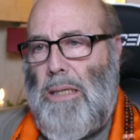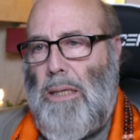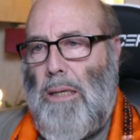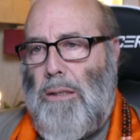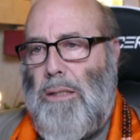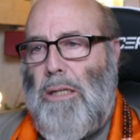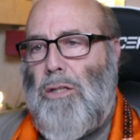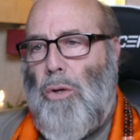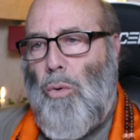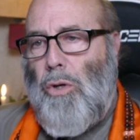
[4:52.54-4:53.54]
a
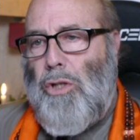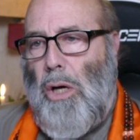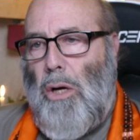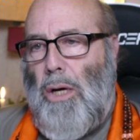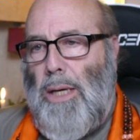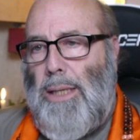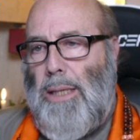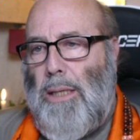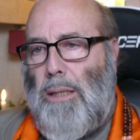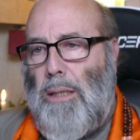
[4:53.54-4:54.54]
discourse
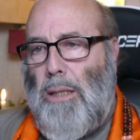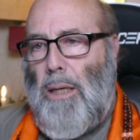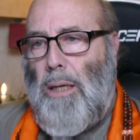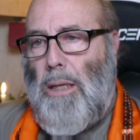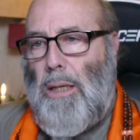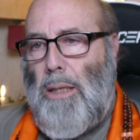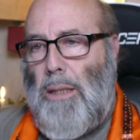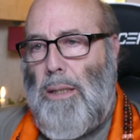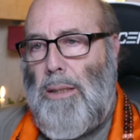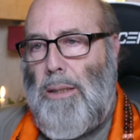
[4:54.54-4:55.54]
on
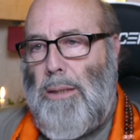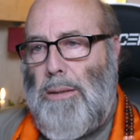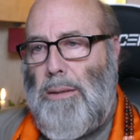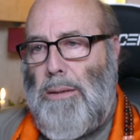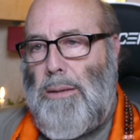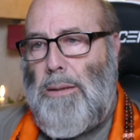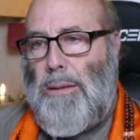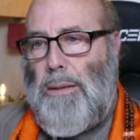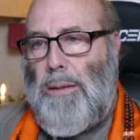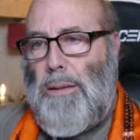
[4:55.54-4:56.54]
uh,
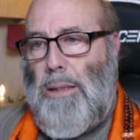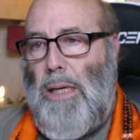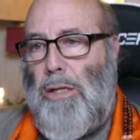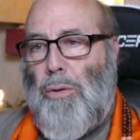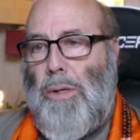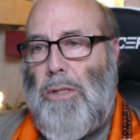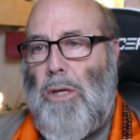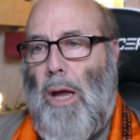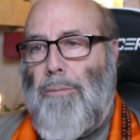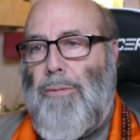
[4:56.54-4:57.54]
Nichiren's
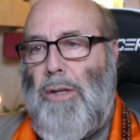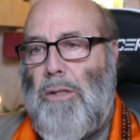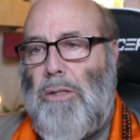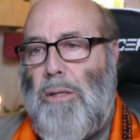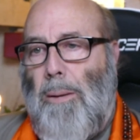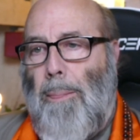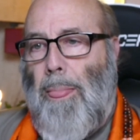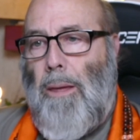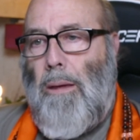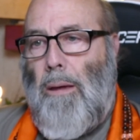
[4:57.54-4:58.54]
obvious
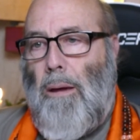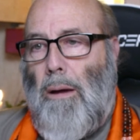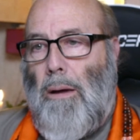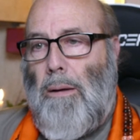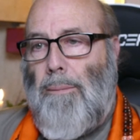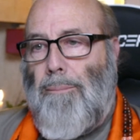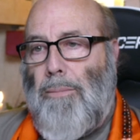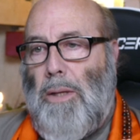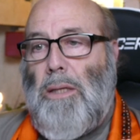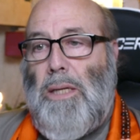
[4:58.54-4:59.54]
um,
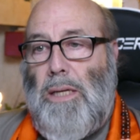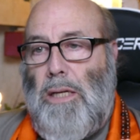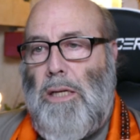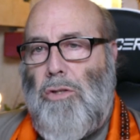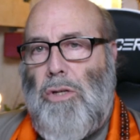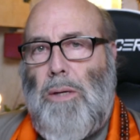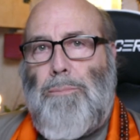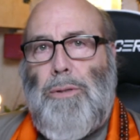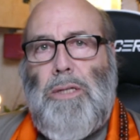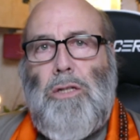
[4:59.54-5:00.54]
lineage and
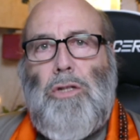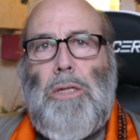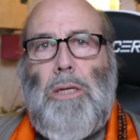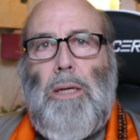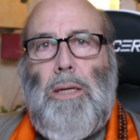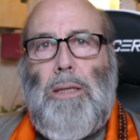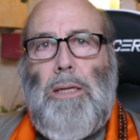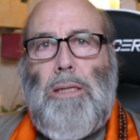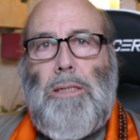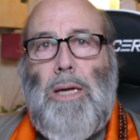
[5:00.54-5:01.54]
position in
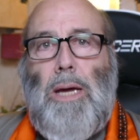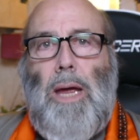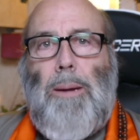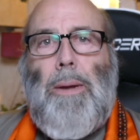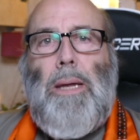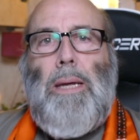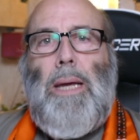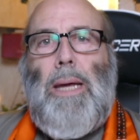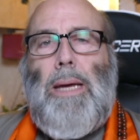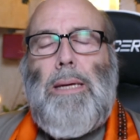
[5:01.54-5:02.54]
his time
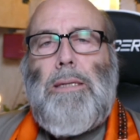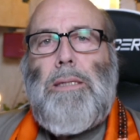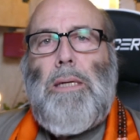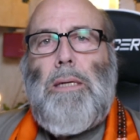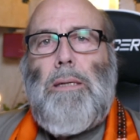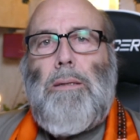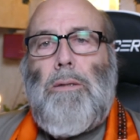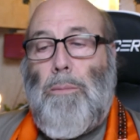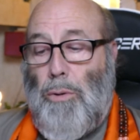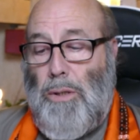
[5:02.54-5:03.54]
as uh,
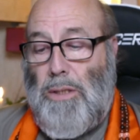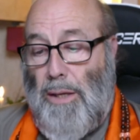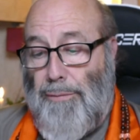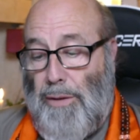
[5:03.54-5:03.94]
the bodhisattva